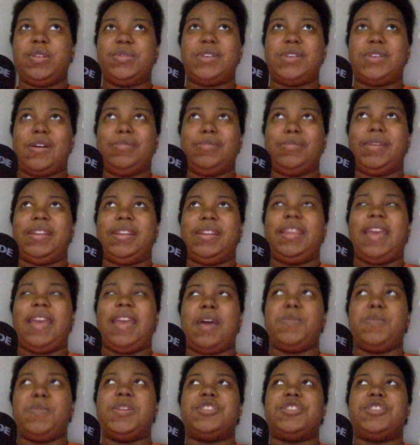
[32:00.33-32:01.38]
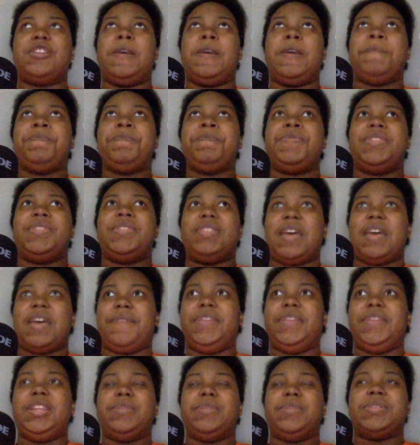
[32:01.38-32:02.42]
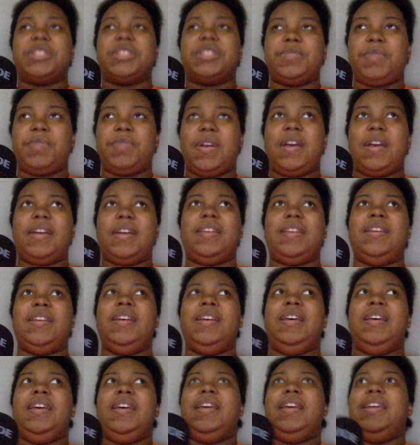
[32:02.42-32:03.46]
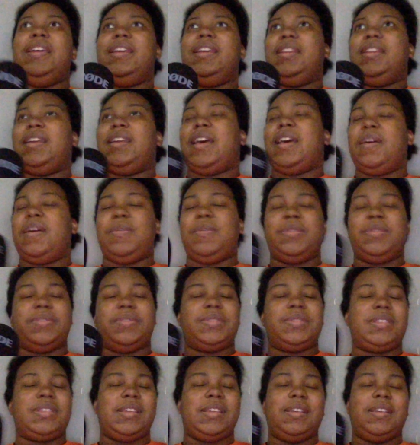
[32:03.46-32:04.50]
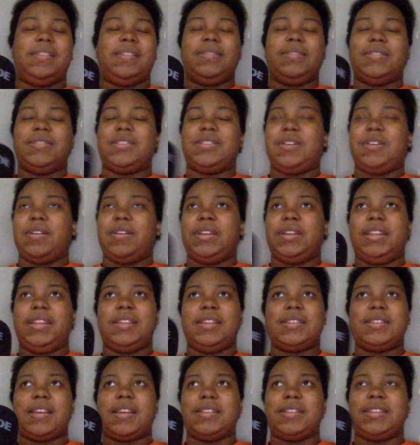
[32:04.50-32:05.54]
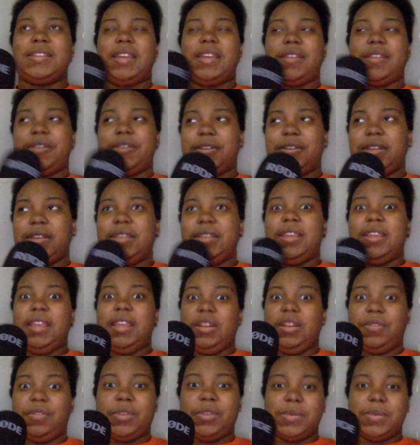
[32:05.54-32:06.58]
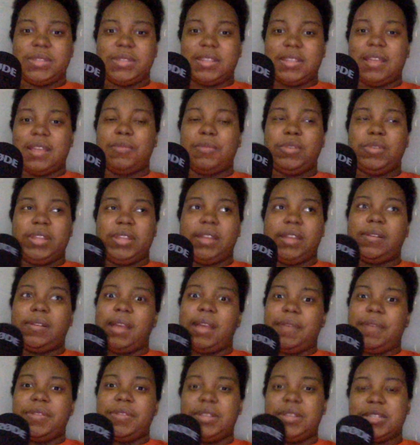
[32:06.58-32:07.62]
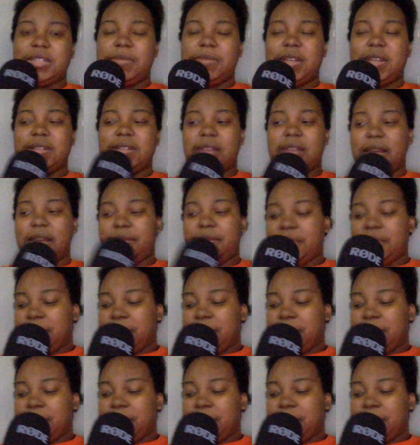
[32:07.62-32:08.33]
already how much that video is spread and how all those things are getting tied together and the influence that will later have on this man's life.